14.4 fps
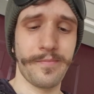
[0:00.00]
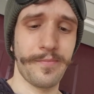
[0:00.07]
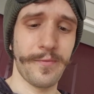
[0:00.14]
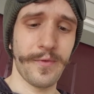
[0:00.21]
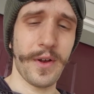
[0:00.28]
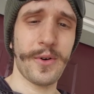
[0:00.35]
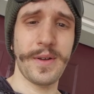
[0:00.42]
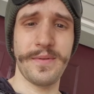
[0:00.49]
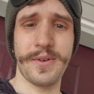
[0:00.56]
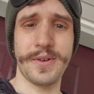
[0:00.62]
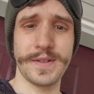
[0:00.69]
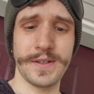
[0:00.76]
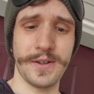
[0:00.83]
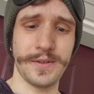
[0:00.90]
Very,
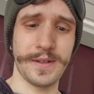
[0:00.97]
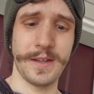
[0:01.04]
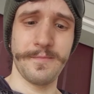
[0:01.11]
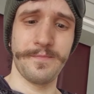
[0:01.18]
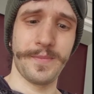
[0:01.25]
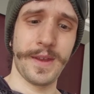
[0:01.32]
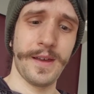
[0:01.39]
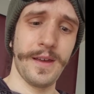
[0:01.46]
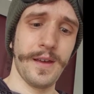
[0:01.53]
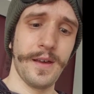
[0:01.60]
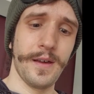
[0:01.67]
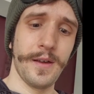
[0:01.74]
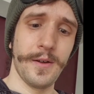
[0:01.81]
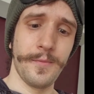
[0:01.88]
very salty.
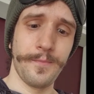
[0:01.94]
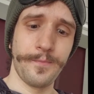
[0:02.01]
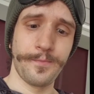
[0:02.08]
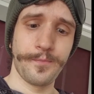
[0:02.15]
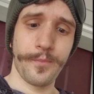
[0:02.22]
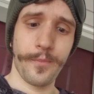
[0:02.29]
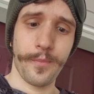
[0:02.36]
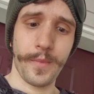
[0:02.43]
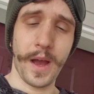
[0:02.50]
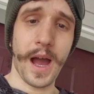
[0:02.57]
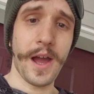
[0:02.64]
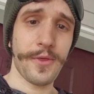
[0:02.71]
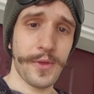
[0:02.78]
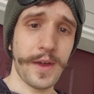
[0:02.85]

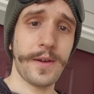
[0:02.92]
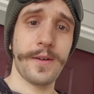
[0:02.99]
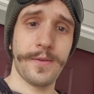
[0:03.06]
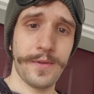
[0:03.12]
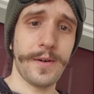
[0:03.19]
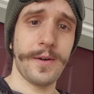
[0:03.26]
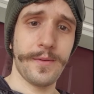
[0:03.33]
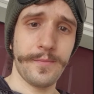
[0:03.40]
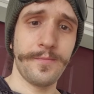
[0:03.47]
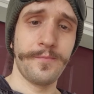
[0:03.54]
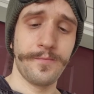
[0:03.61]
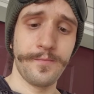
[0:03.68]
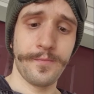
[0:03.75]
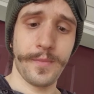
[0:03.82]
I think the
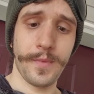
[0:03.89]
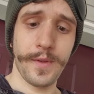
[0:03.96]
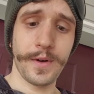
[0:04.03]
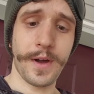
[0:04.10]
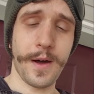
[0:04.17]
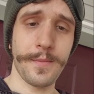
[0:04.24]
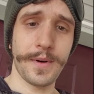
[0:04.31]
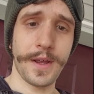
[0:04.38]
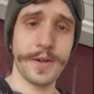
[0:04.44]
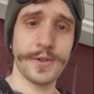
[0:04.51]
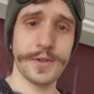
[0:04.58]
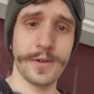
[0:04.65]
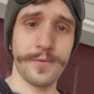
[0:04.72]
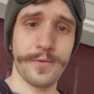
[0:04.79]

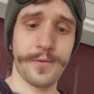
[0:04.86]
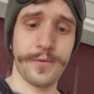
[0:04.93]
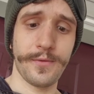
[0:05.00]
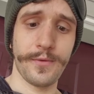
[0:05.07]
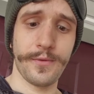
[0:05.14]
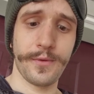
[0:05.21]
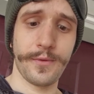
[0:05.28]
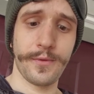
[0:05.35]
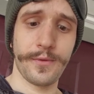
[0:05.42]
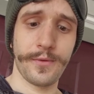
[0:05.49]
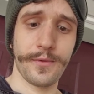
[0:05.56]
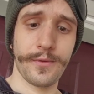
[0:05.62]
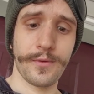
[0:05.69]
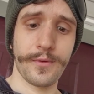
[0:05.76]
combination of
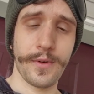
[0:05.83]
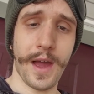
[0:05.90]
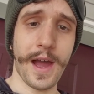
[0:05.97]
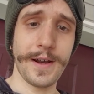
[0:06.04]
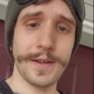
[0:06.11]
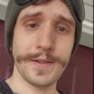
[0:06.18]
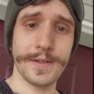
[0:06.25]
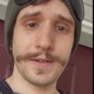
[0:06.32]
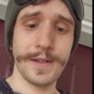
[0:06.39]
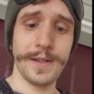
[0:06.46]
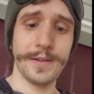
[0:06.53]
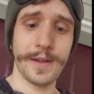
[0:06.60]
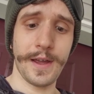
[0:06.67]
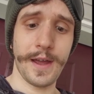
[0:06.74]
anise
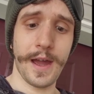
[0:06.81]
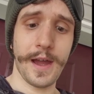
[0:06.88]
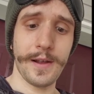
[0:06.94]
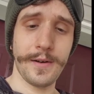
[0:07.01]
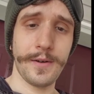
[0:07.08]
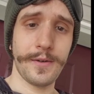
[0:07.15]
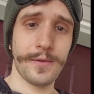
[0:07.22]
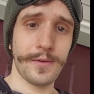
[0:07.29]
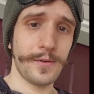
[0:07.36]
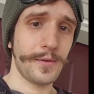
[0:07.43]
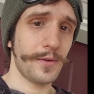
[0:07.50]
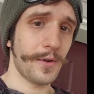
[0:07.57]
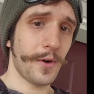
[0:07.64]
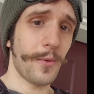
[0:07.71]
seed and
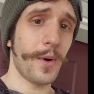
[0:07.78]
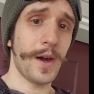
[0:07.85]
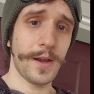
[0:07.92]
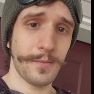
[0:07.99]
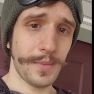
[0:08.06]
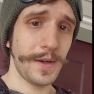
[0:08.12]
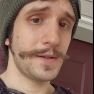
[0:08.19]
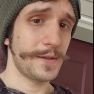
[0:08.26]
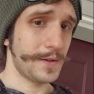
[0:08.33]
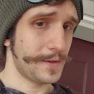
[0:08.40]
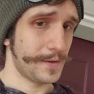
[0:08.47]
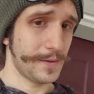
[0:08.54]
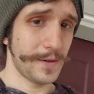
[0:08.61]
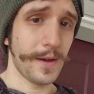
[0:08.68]
Hawaiian pizza
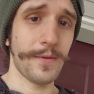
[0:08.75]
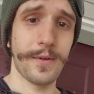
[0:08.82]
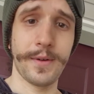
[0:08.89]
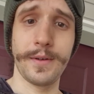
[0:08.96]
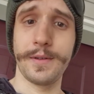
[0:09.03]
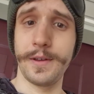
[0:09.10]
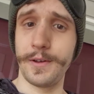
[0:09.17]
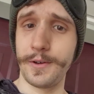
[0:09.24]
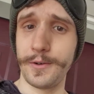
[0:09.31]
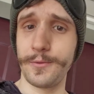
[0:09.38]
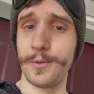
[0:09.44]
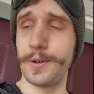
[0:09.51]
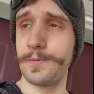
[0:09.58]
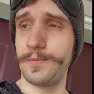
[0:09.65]
is definitely a good
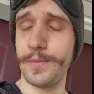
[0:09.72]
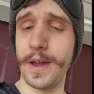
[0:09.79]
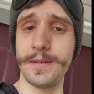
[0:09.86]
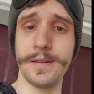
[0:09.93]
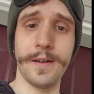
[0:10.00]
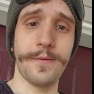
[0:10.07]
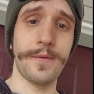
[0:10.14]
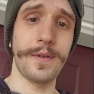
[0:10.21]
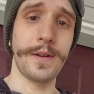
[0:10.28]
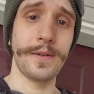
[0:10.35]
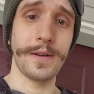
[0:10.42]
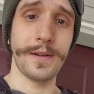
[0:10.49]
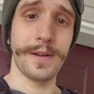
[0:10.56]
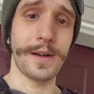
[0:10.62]
one. I
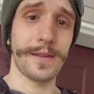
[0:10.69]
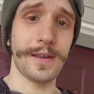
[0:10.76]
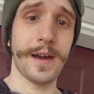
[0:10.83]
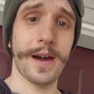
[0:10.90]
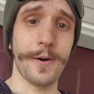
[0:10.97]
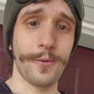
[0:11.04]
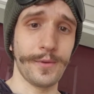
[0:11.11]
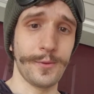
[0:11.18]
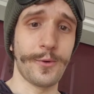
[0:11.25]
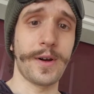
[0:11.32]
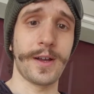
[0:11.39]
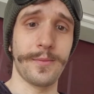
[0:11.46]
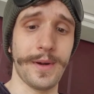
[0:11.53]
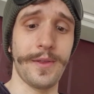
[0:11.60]
definitely like that. I would
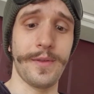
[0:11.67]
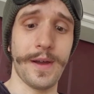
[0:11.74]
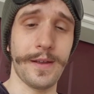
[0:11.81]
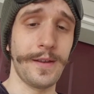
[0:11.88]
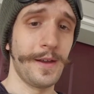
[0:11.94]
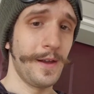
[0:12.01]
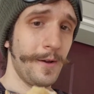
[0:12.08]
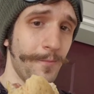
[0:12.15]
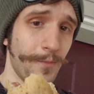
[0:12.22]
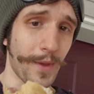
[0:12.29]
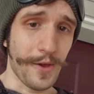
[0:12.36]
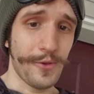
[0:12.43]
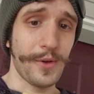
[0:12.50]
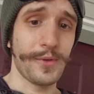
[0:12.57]
recommend that.
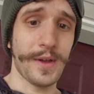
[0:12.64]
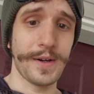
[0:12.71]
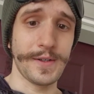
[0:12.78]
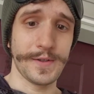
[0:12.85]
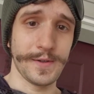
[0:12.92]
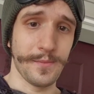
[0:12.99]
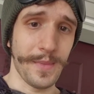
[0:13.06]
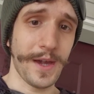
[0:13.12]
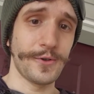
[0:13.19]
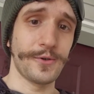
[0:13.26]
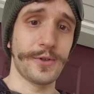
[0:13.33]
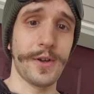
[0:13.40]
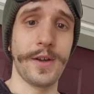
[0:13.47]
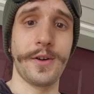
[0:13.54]
I think that is the major
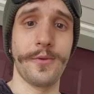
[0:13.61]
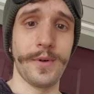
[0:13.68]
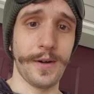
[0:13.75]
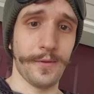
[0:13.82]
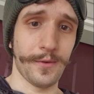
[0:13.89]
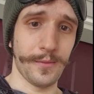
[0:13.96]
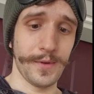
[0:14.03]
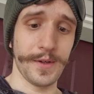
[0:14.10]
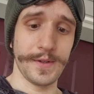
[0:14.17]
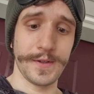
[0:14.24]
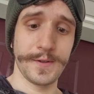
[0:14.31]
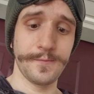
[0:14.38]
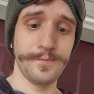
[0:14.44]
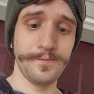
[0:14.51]
takeaway from this.